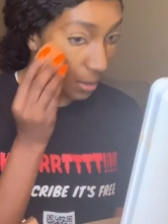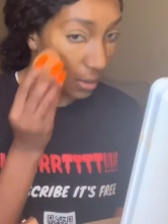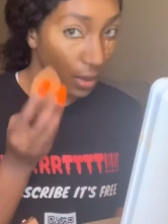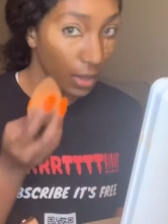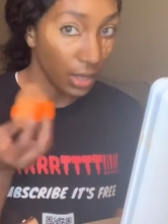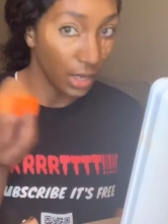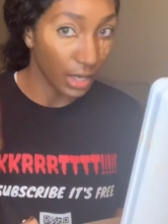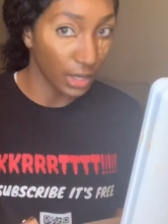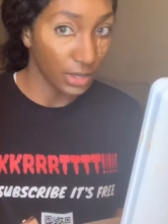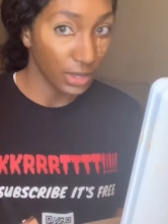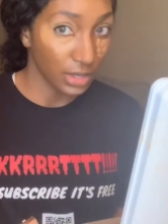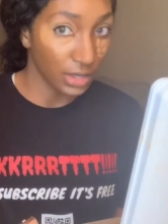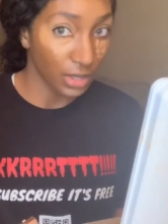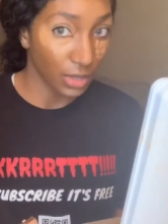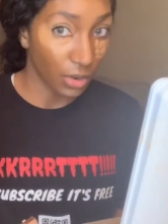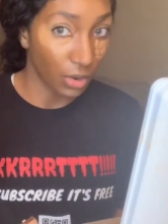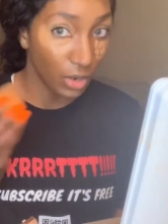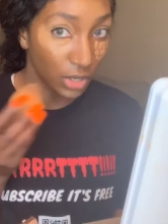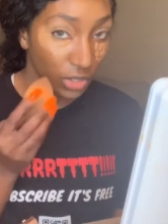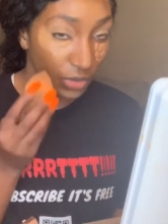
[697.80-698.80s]
And yes, this
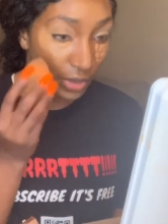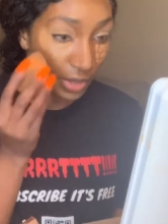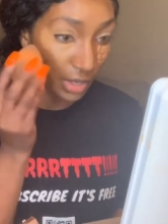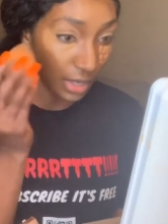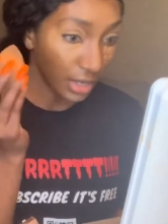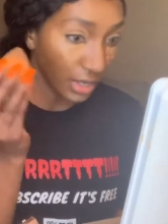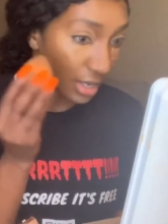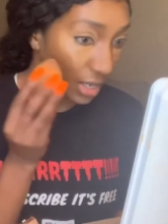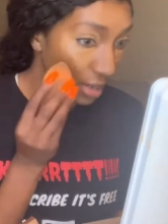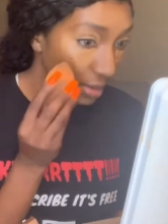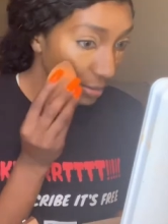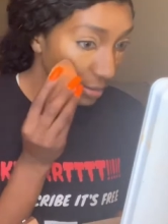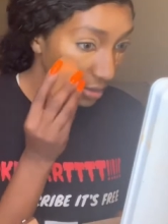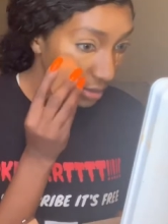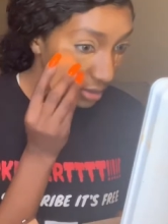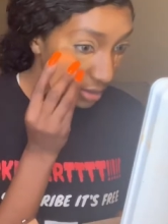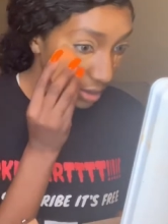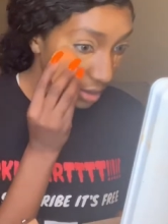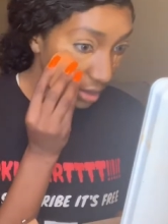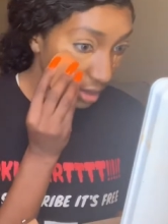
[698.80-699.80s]
look harsh right now, y'all,
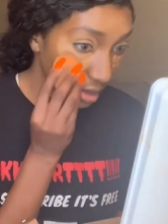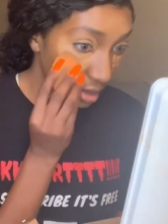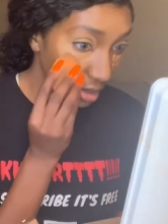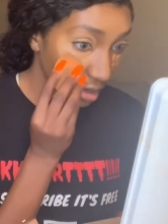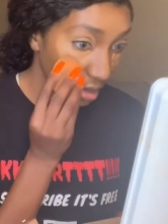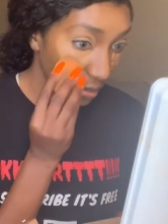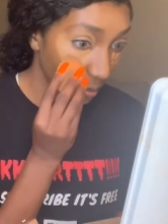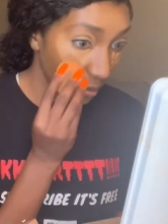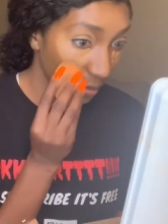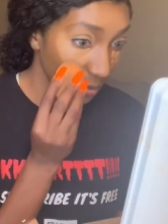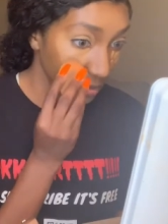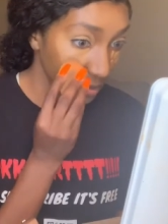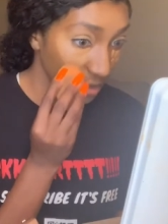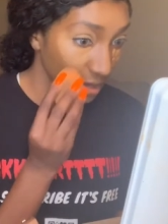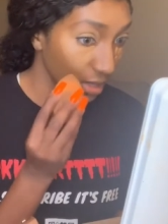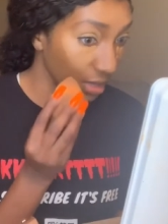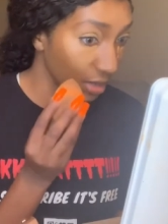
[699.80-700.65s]
but uh, I promise it's